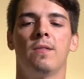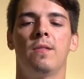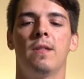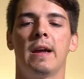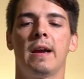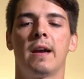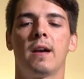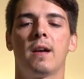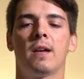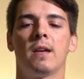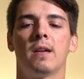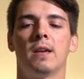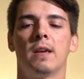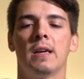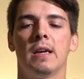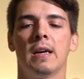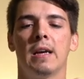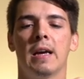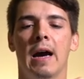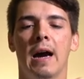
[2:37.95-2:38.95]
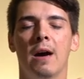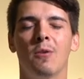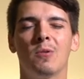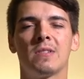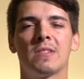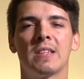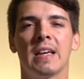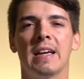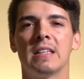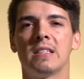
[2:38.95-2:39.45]
there. I
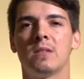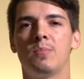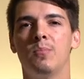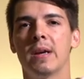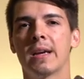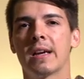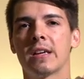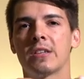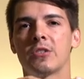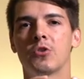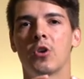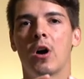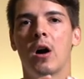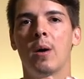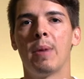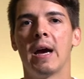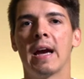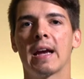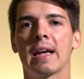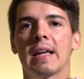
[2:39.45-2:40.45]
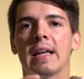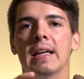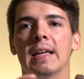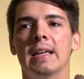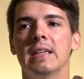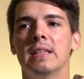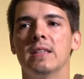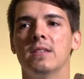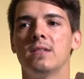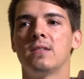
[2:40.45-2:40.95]
would say its biggest drawback
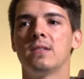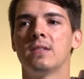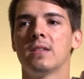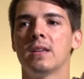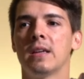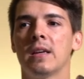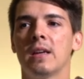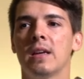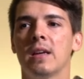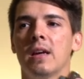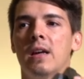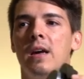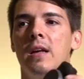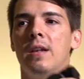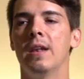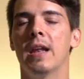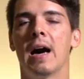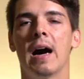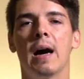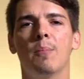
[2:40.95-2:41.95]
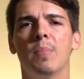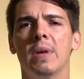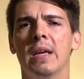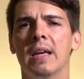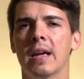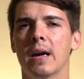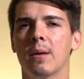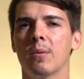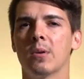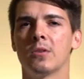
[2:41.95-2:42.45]
is not
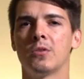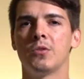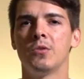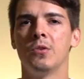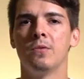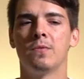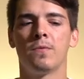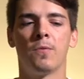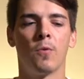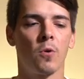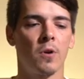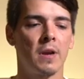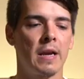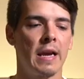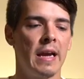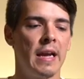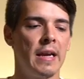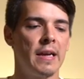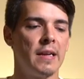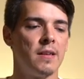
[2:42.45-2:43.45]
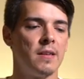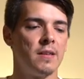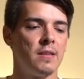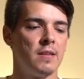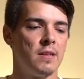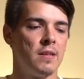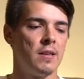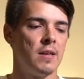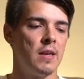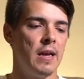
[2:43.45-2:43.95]
being able to shoot
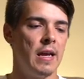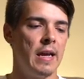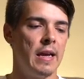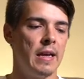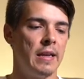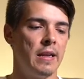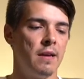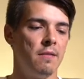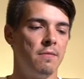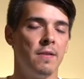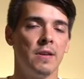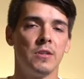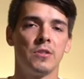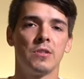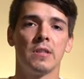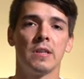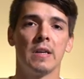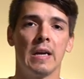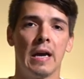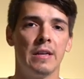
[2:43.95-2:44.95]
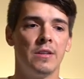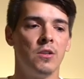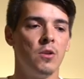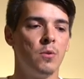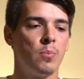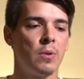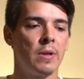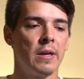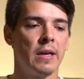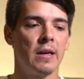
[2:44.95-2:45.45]
4K. And eventually I
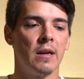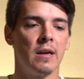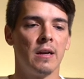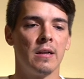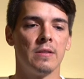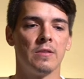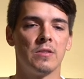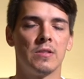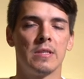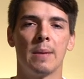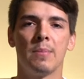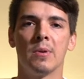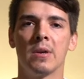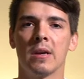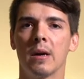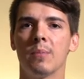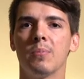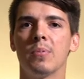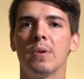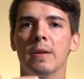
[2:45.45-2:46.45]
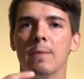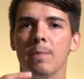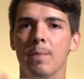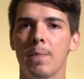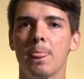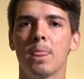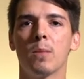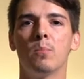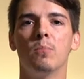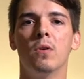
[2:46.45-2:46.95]
do plan on stepping up
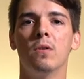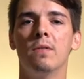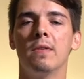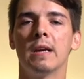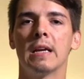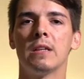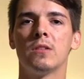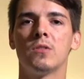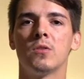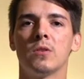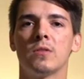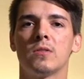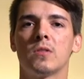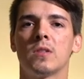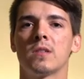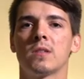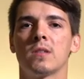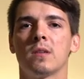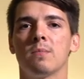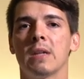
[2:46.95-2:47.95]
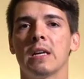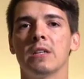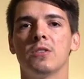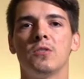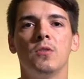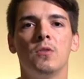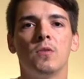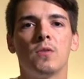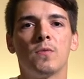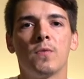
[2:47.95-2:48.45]
and moving into a system that
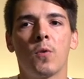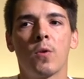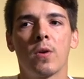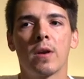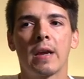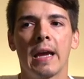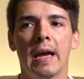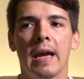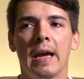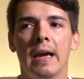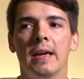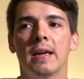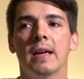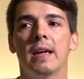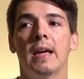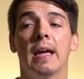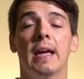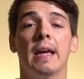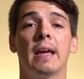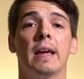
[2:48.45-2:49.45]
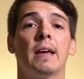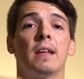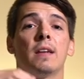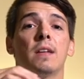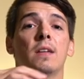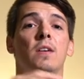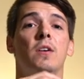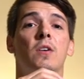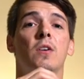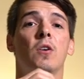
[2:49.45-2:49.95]
shoots 4K.
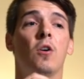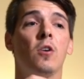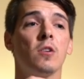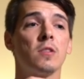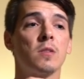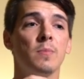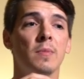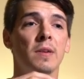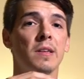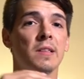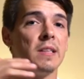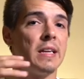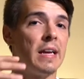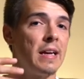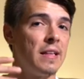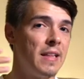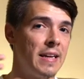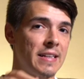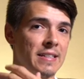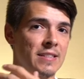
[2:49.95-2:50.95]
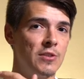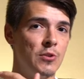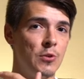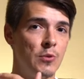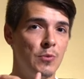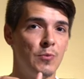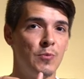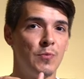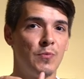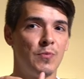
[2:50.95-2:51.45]
And ultimately I'd like
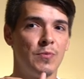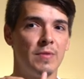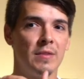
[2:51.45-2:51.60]
to